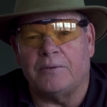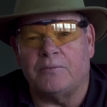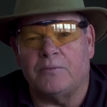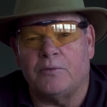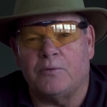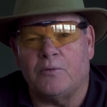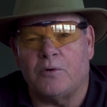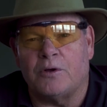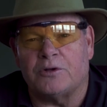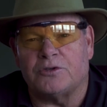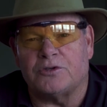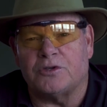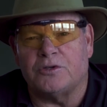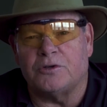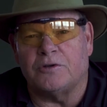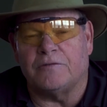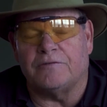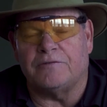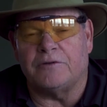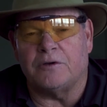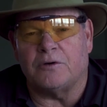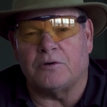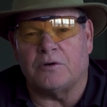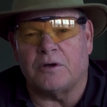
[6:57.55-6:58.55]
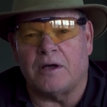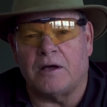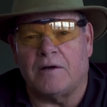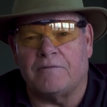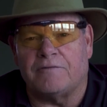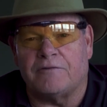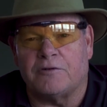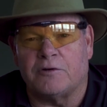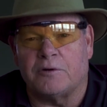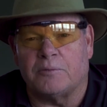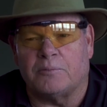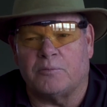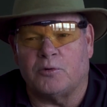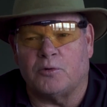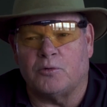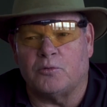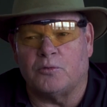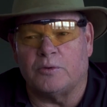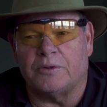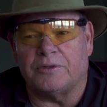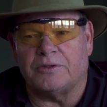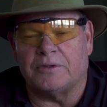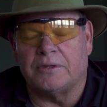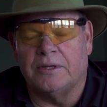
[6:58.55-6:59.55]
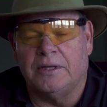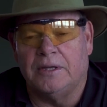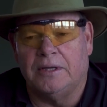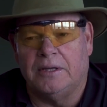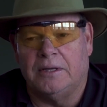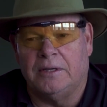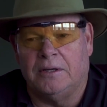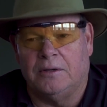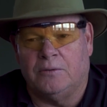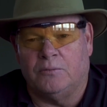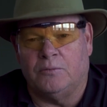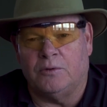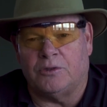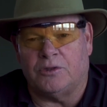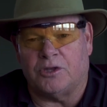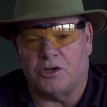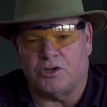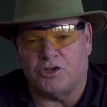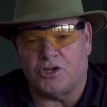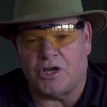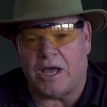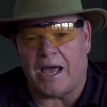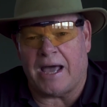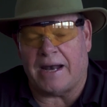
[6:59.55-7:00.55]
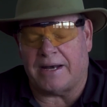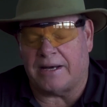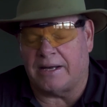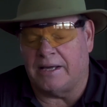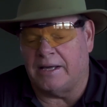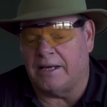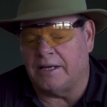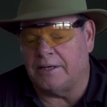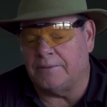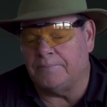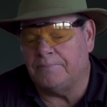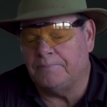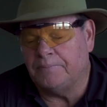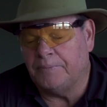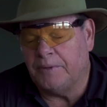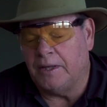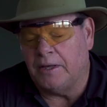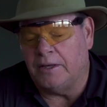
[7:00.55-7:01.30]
We want you to feel comfortable with the shotgun.